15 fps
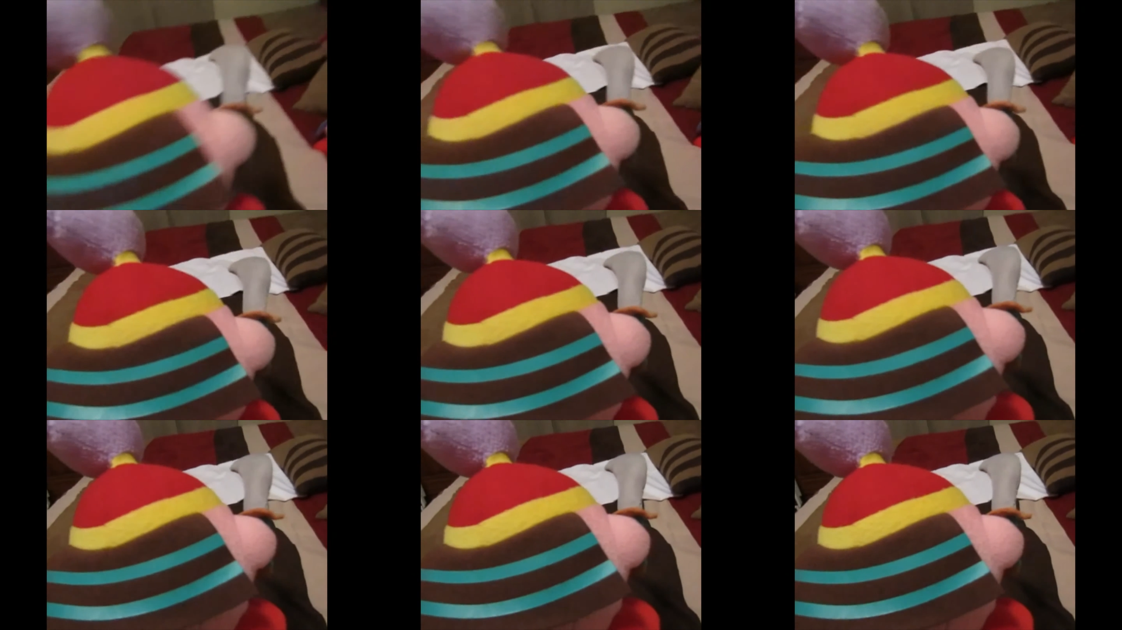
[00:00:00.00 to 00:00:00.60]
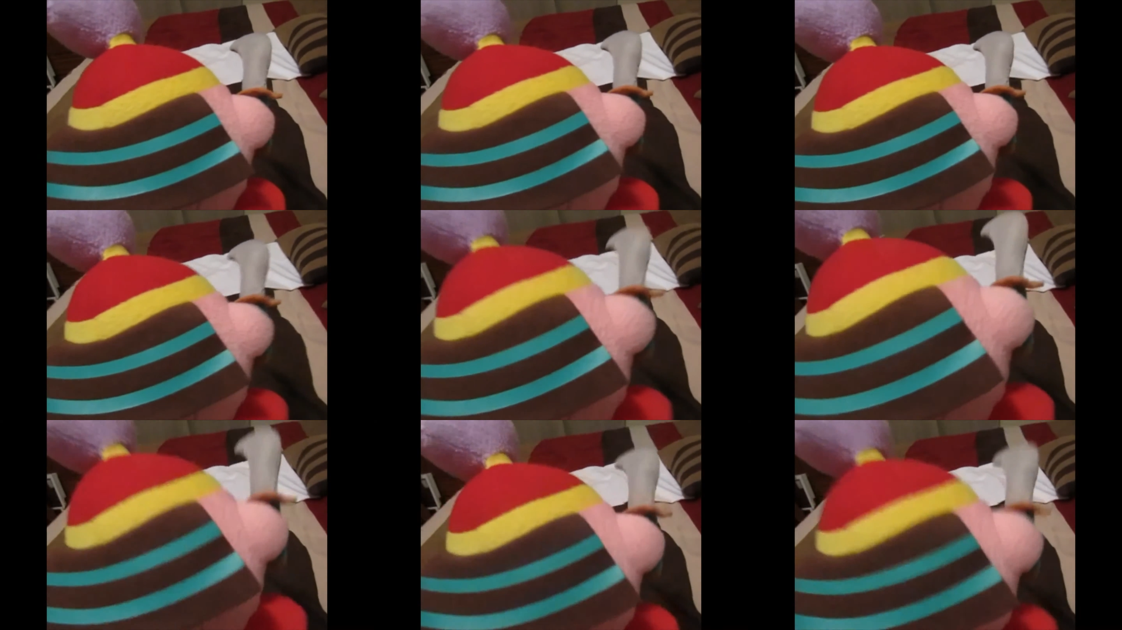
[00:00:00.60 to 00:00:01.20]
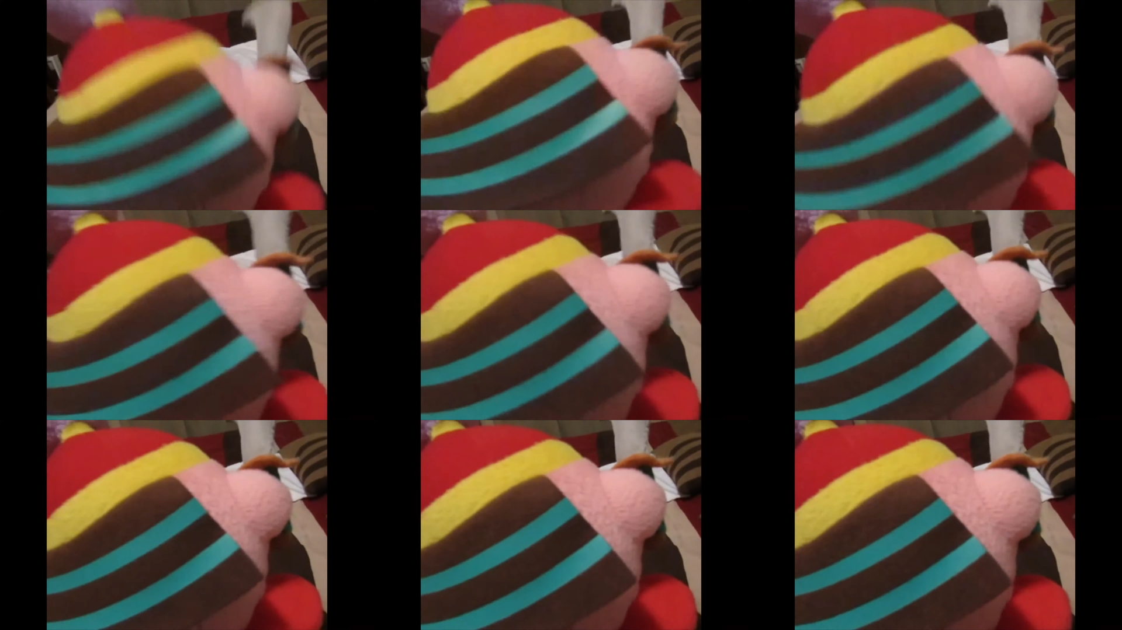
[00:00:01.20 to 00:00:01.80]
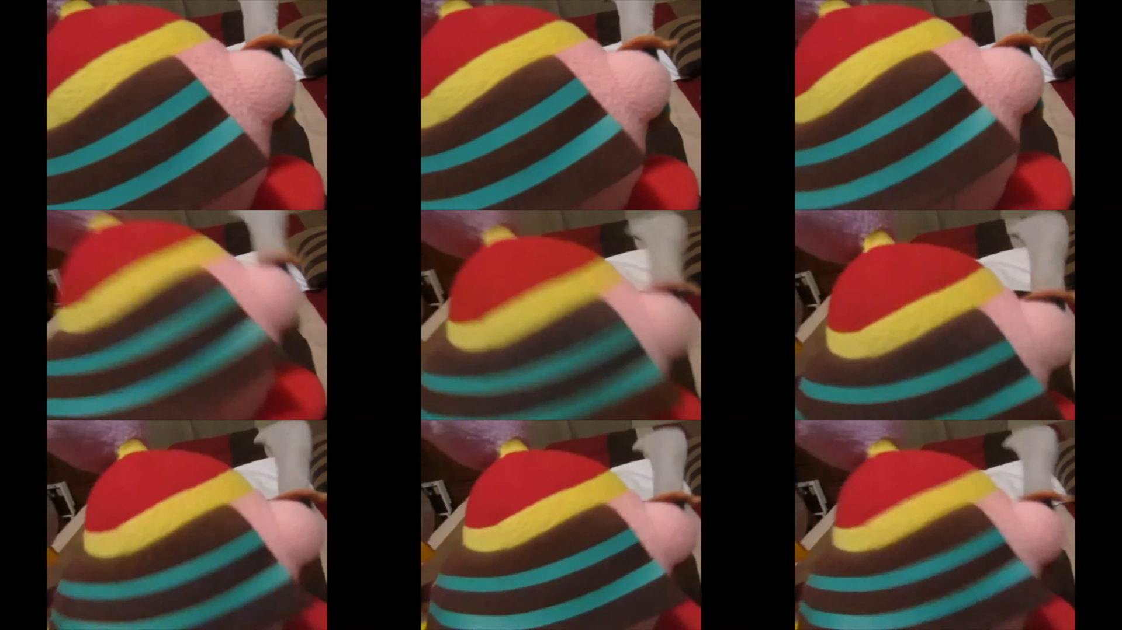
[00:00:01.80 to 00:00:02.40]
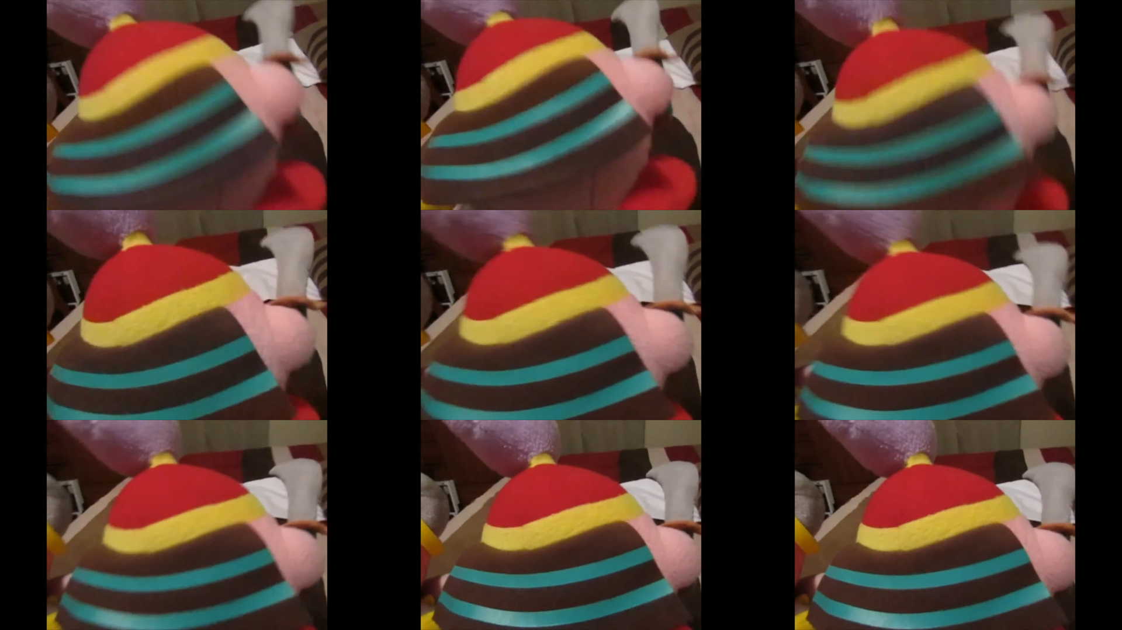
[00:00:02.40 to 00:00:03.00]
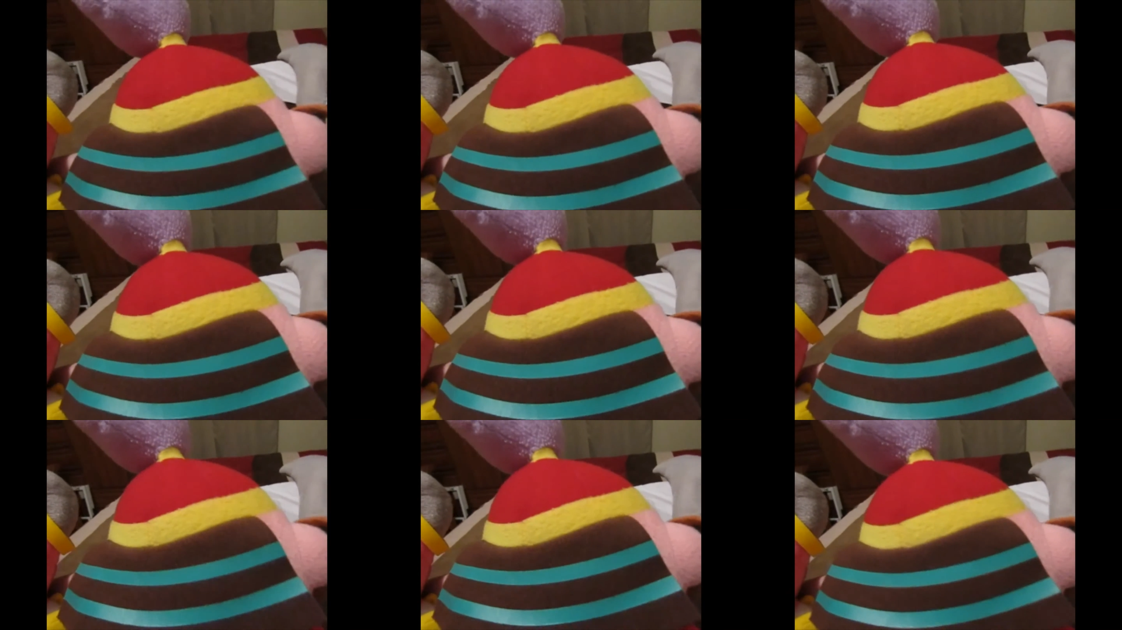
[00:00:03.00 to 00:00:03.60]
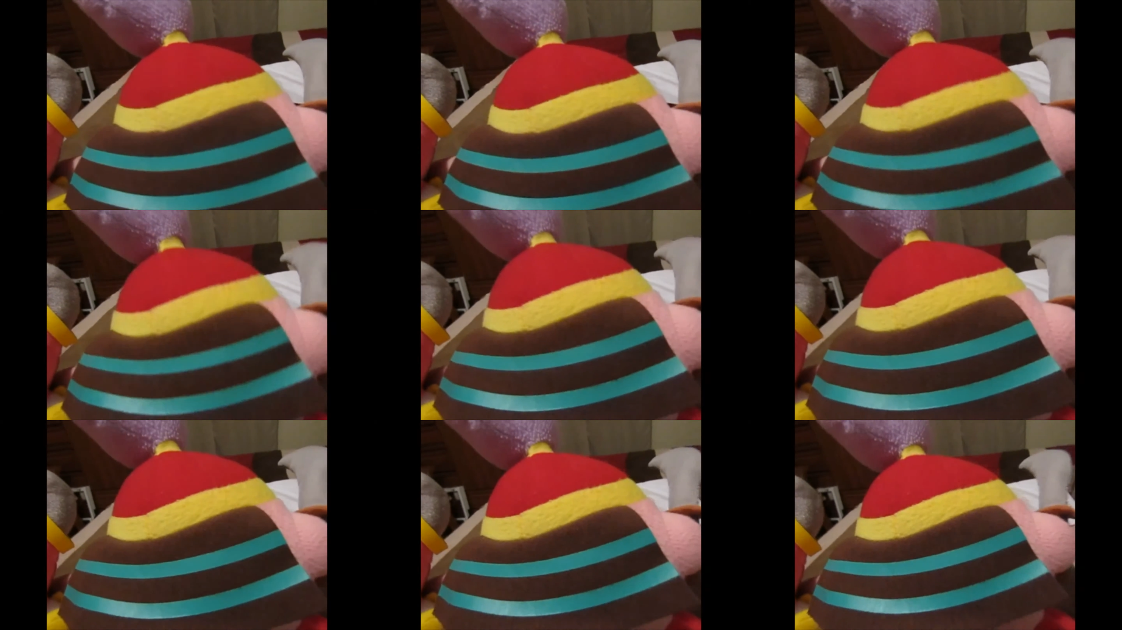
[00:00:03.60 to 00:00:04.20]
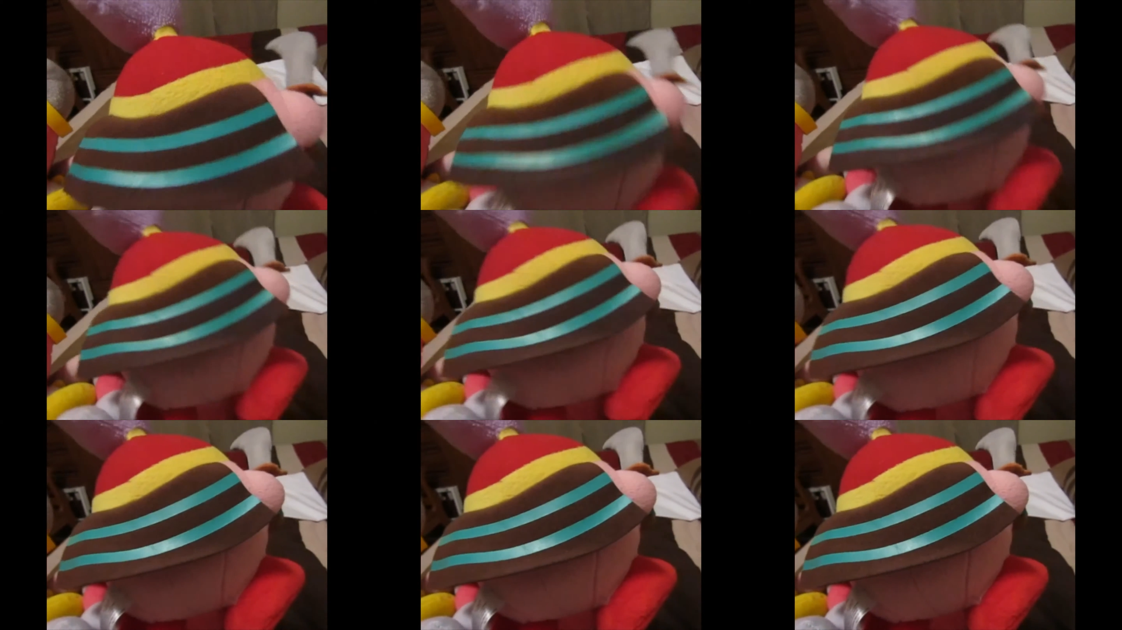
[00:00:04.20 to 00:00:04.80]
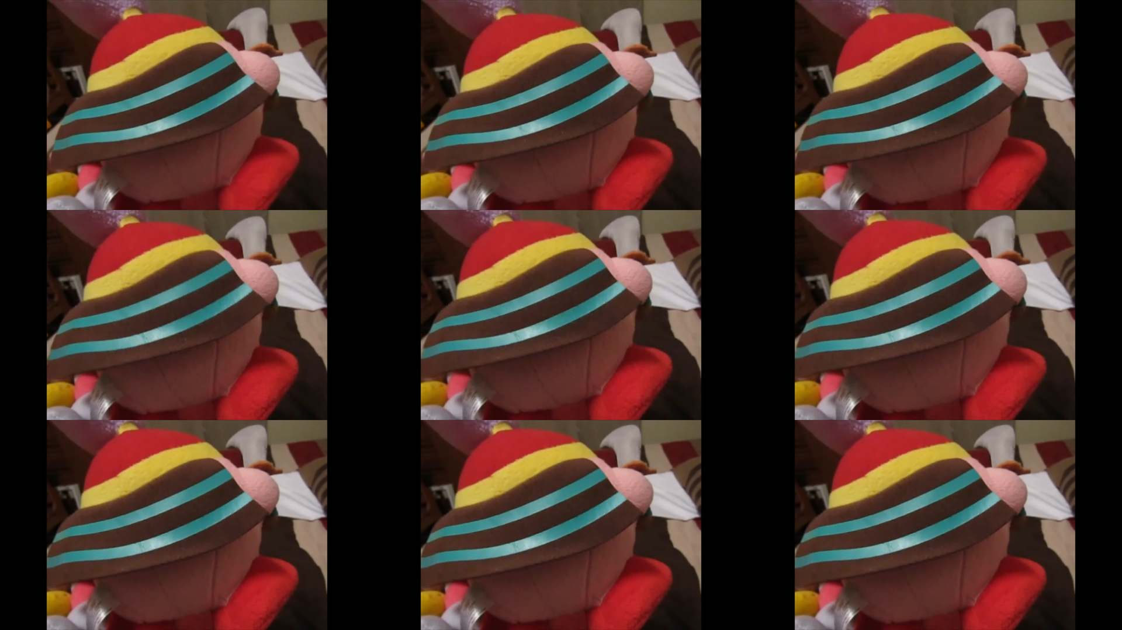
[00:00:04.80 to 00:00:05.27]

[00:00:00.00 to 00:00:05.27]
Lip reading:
Nobody's mouth can be seen.